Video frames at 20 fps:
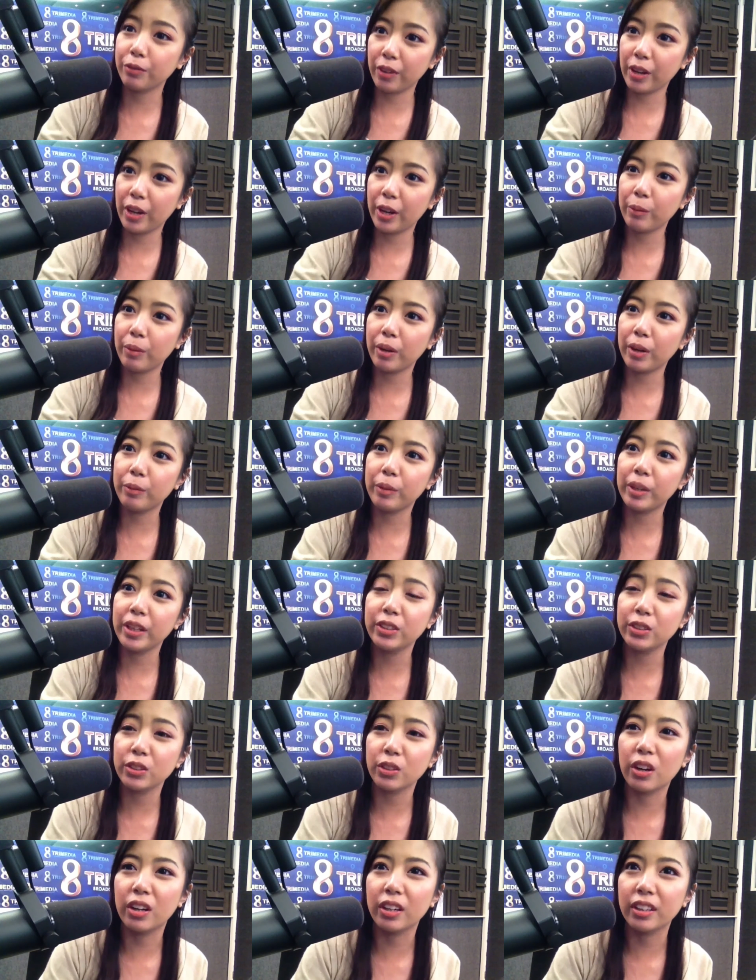welfare, where
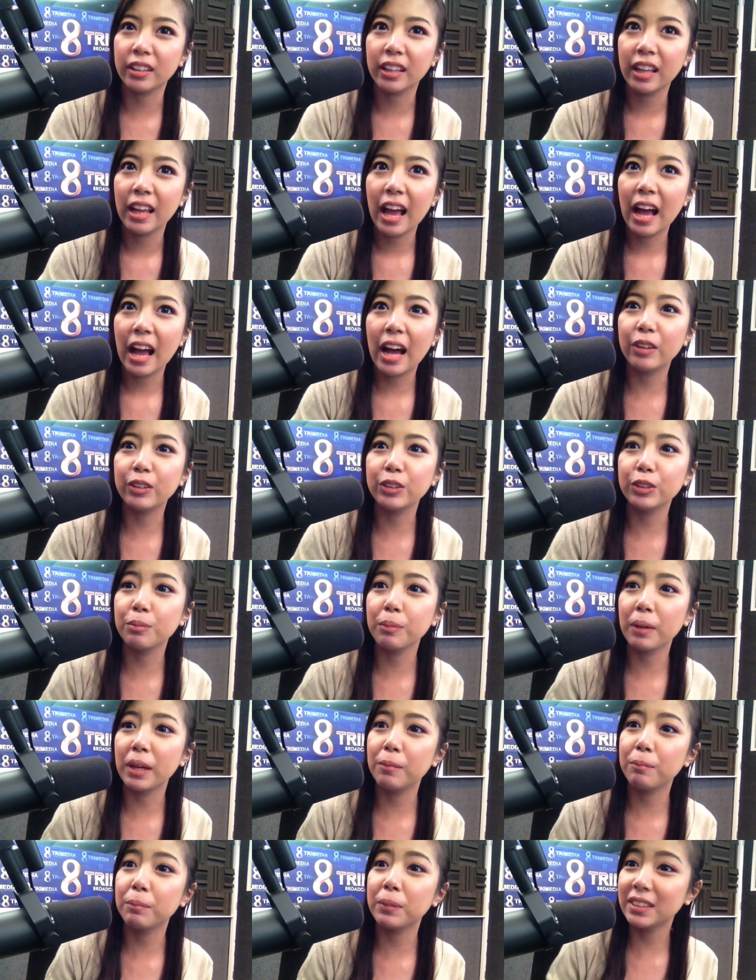we taught how
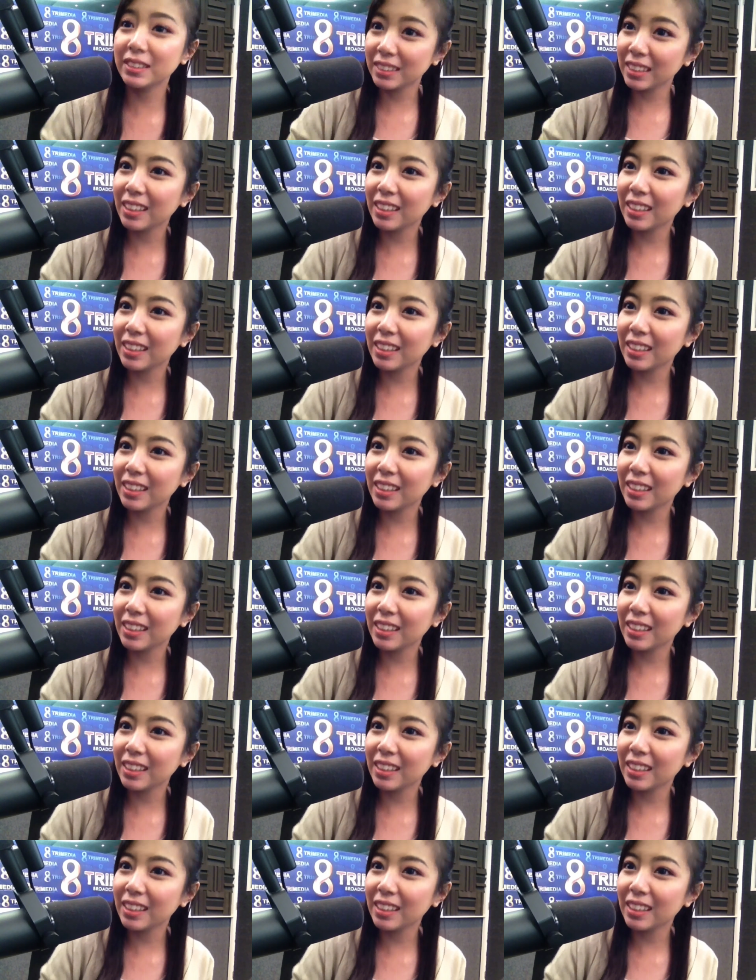to make